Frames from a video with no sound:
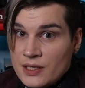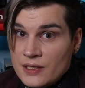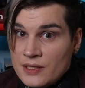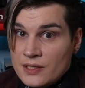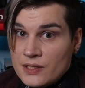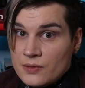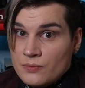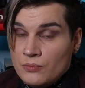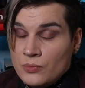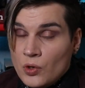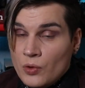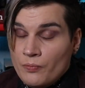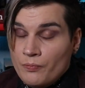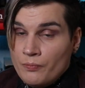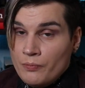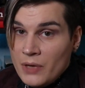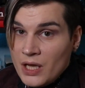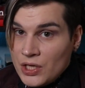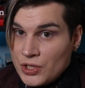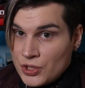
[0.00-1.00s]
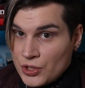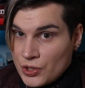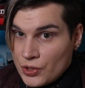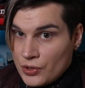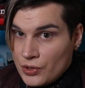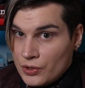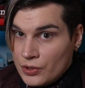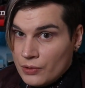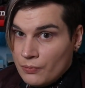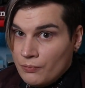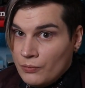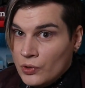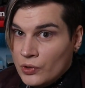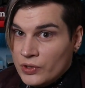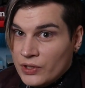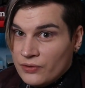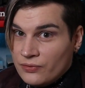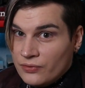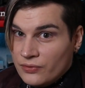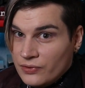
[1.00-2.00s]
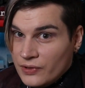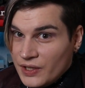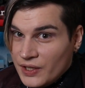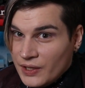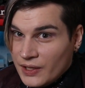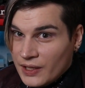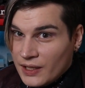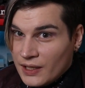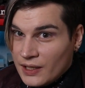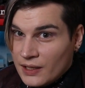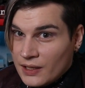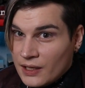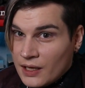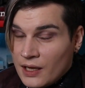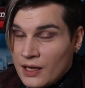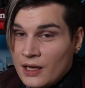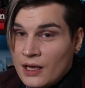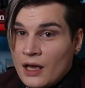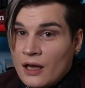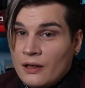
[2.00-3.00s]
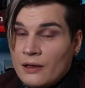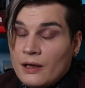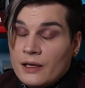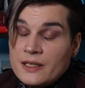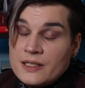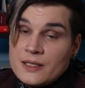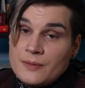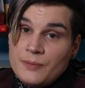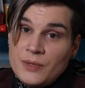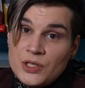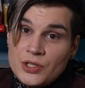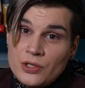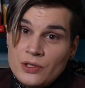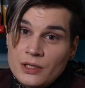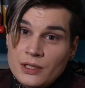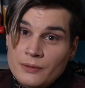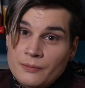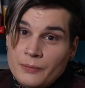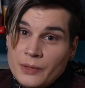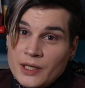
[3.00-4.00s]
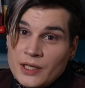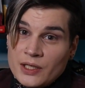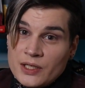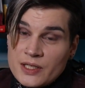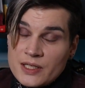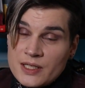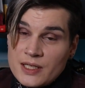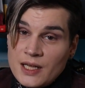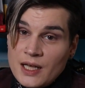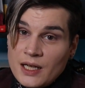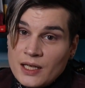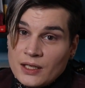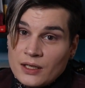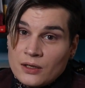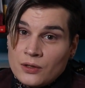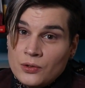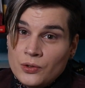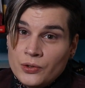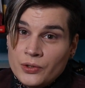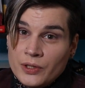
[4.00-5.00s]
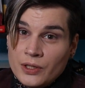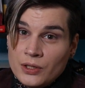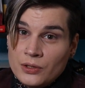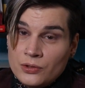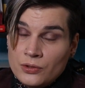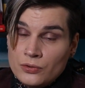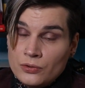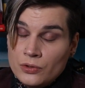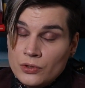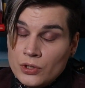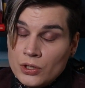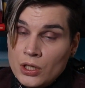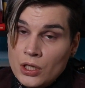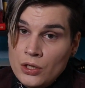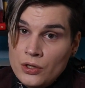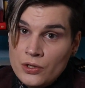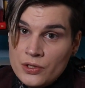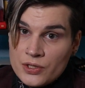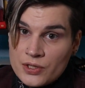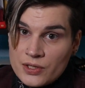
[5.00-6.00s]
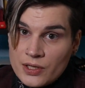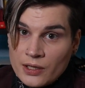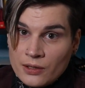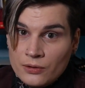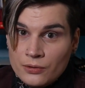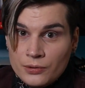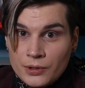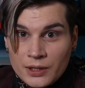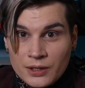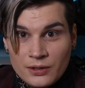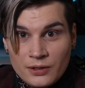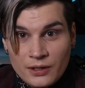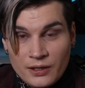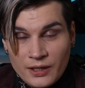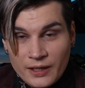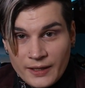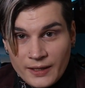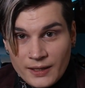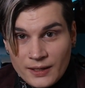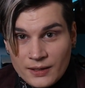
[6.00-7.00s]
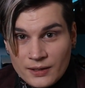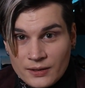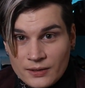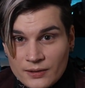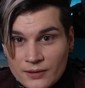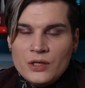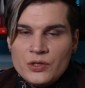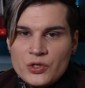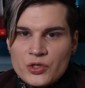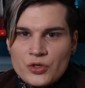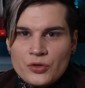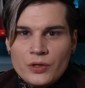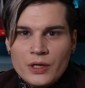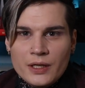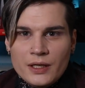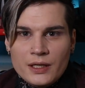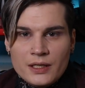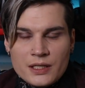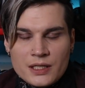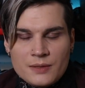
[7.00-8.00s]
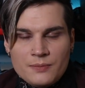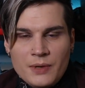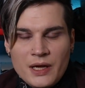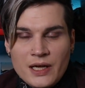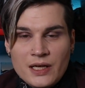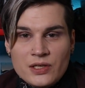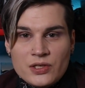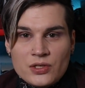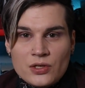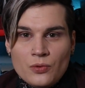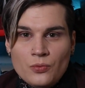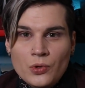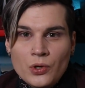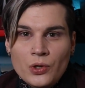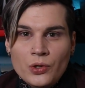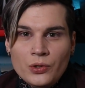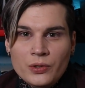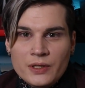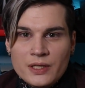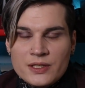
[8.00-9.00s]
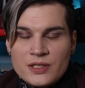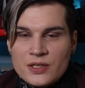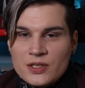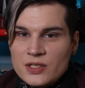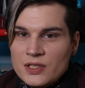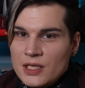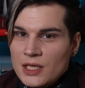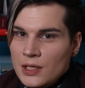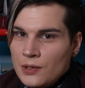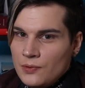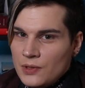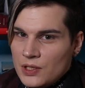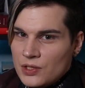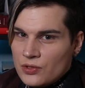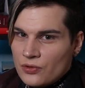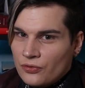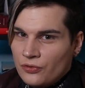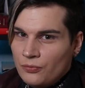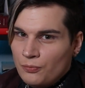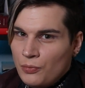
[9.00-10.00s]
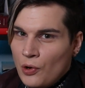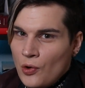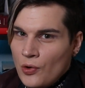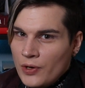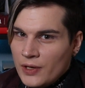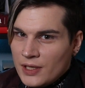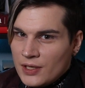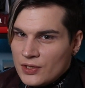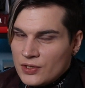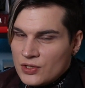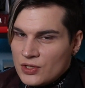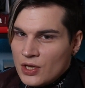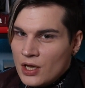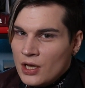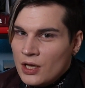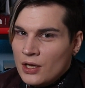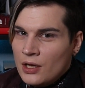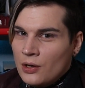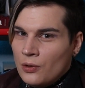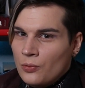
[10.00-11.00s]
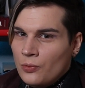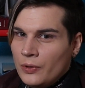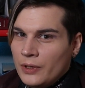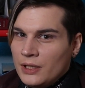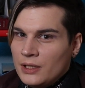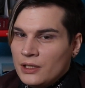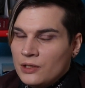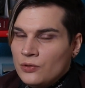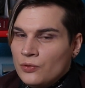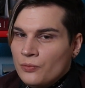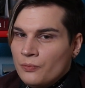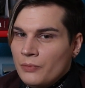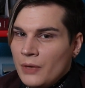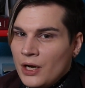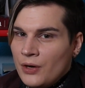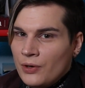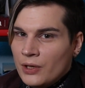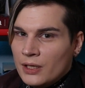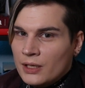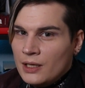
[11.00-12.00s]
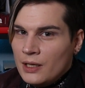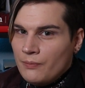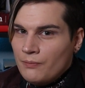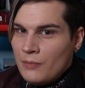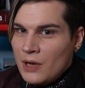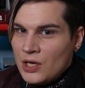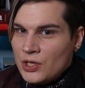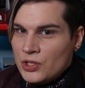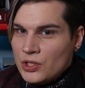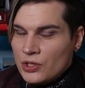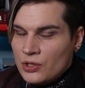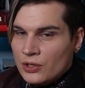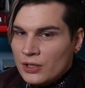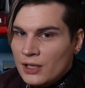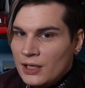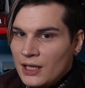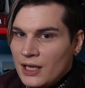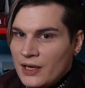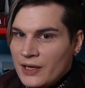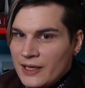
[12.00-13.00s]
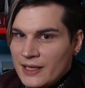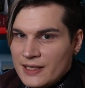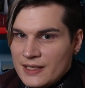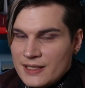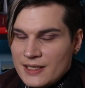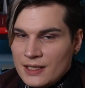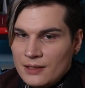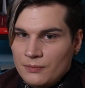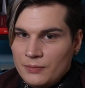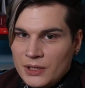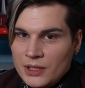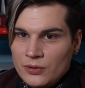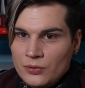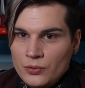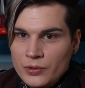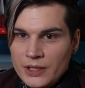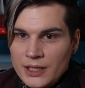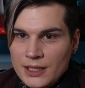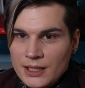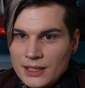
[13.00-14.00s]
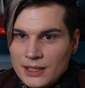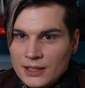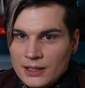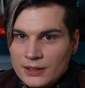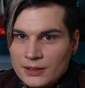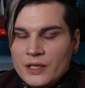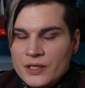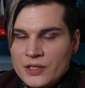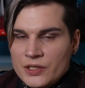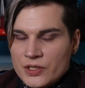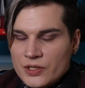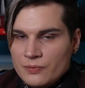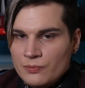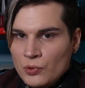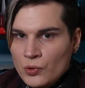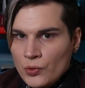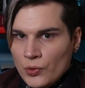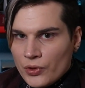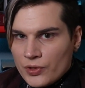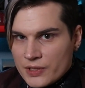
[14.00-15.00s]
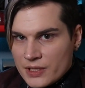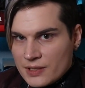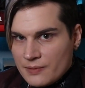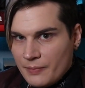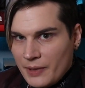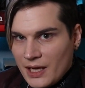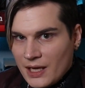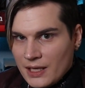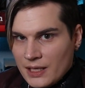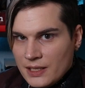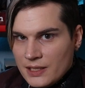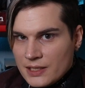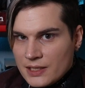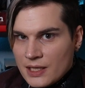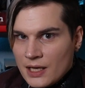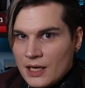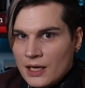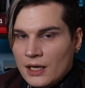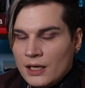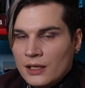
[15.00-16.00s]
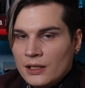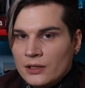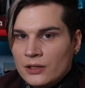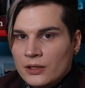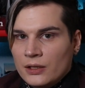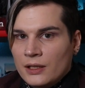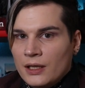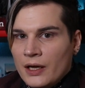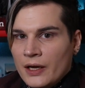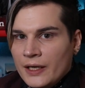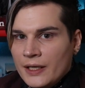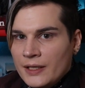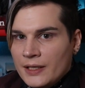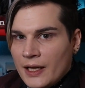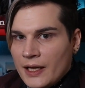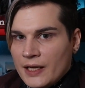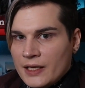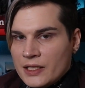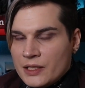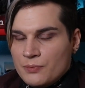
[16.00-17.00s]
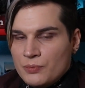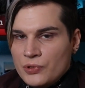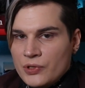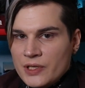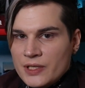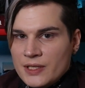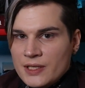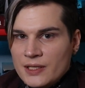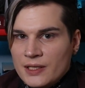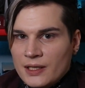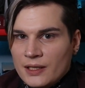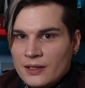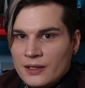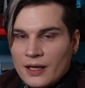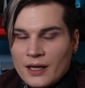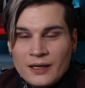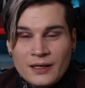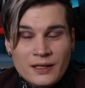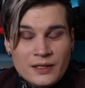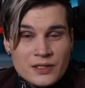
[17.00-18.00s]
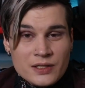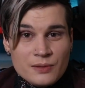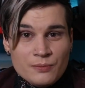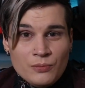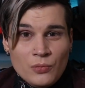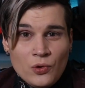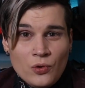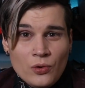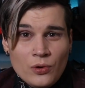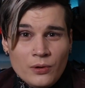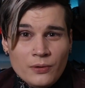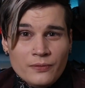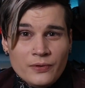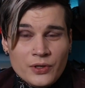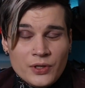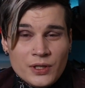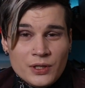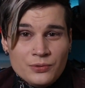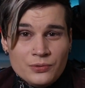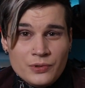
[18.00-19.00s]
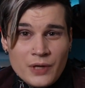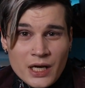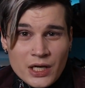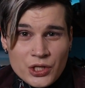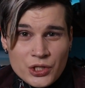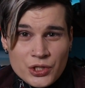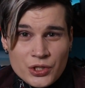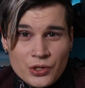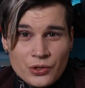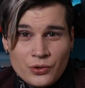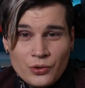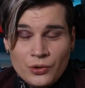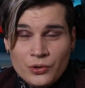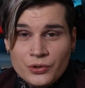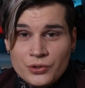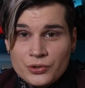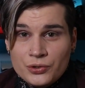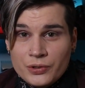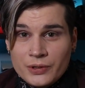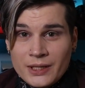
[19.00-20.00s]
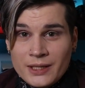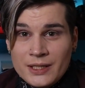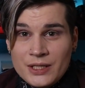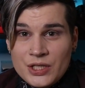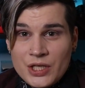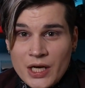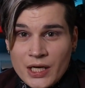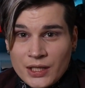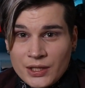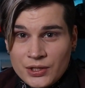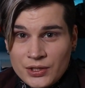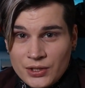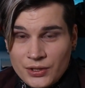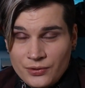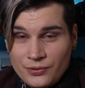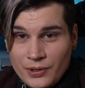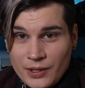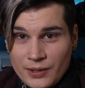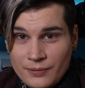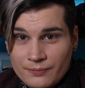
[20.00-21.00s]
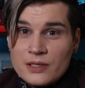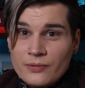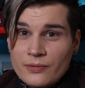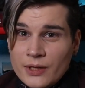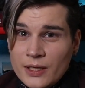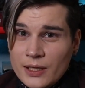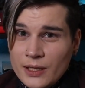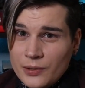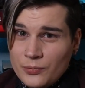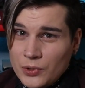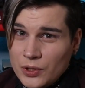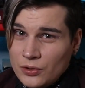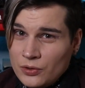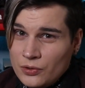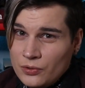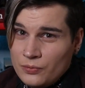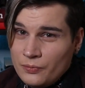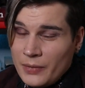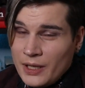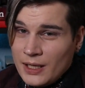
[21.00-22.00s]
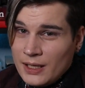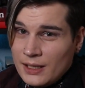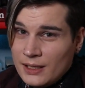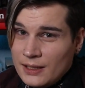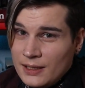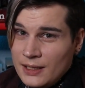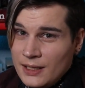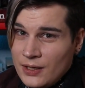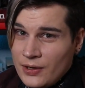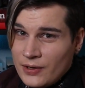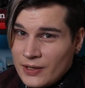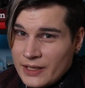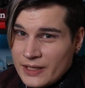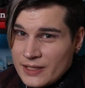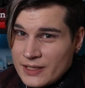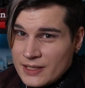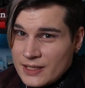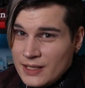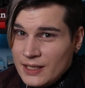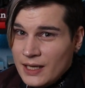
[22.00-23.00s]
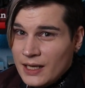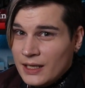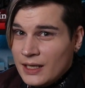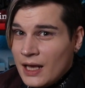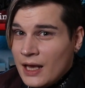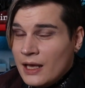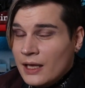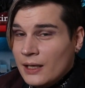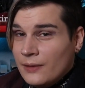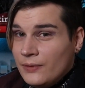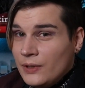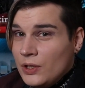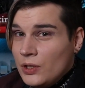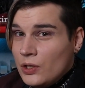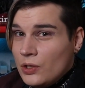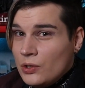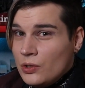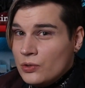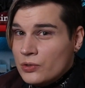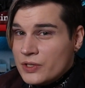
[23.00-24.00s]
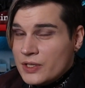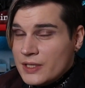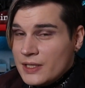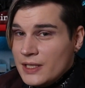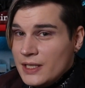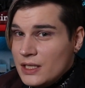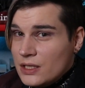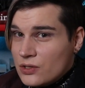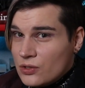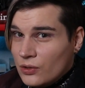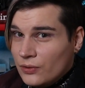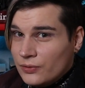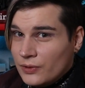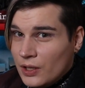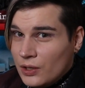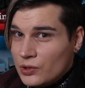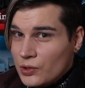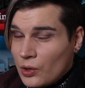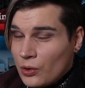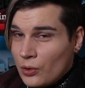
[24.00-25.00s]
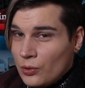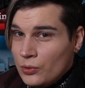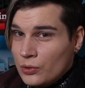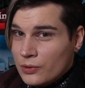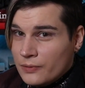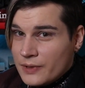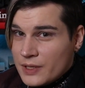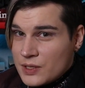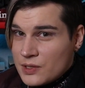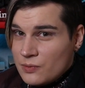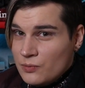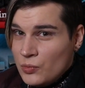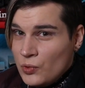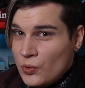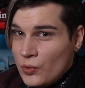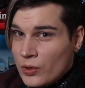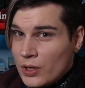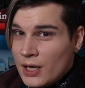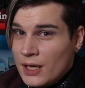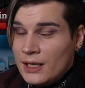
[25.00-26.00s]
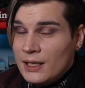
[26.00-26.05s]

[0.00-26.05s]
is more measured, more defined, especially by the state, according to Deleuze and Guattari. In striated space, the world is a series of points with numerically measured lines in between. In smooth space, the line takes precedent and it's more of a direction or trajectory. Something I want to make clear is that even though sea is often thought of as smooth,